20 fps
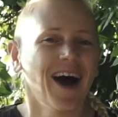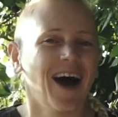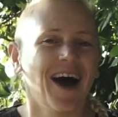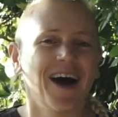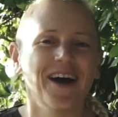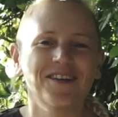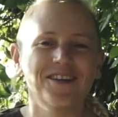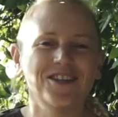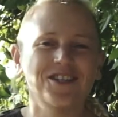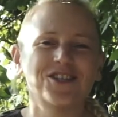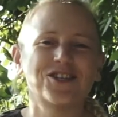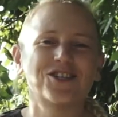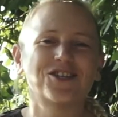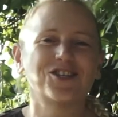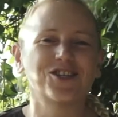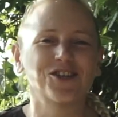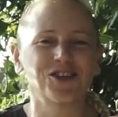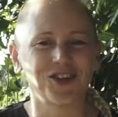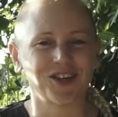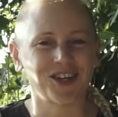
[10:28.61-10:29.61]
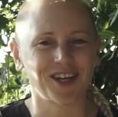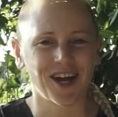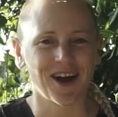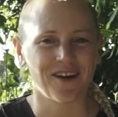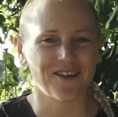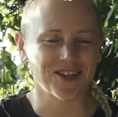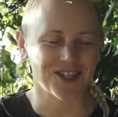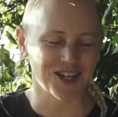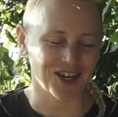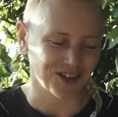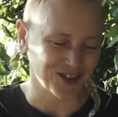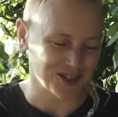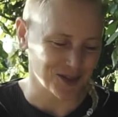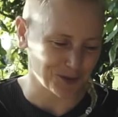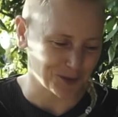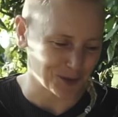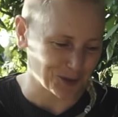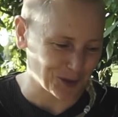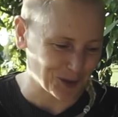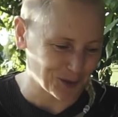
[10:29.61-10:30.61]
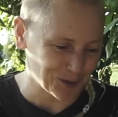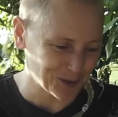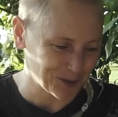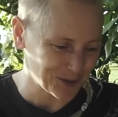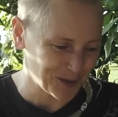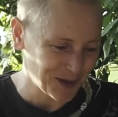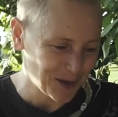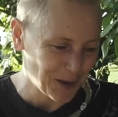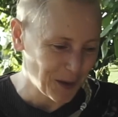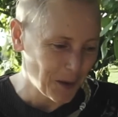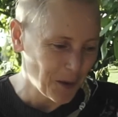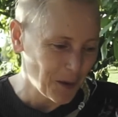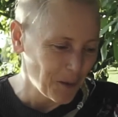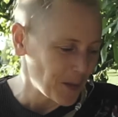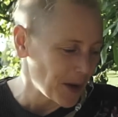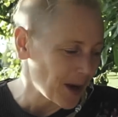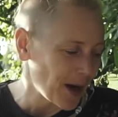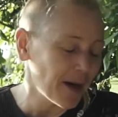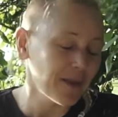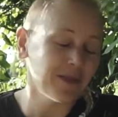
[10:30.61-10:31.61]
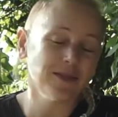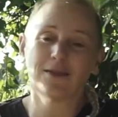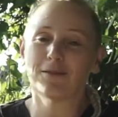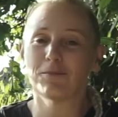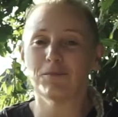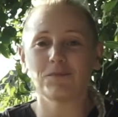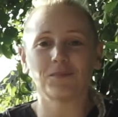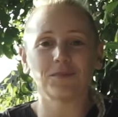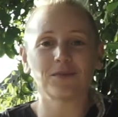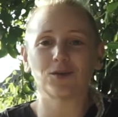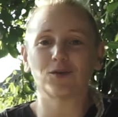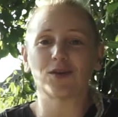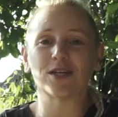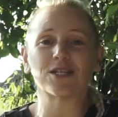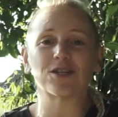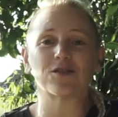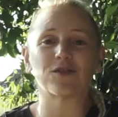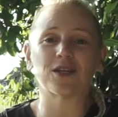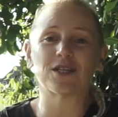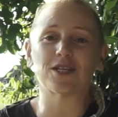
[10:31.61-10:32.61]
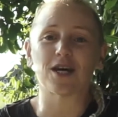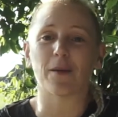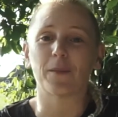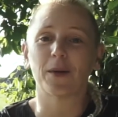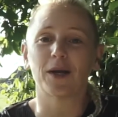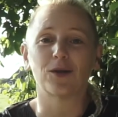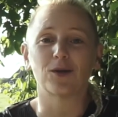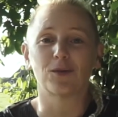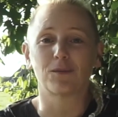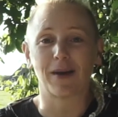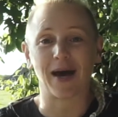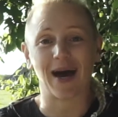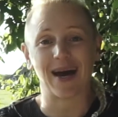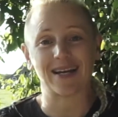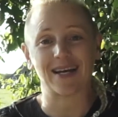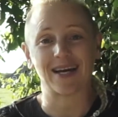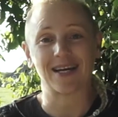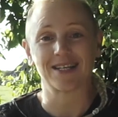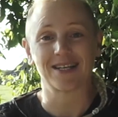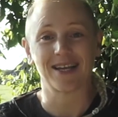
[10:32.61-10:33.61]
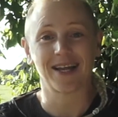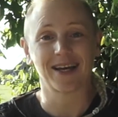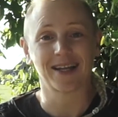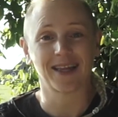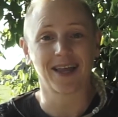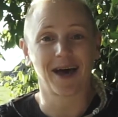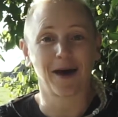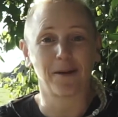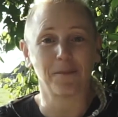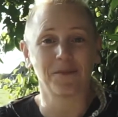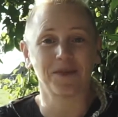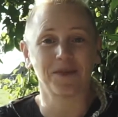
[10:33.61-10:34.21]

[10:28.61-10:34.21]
I was sure that I was going to fall off. But the rest of the time I look badass like that.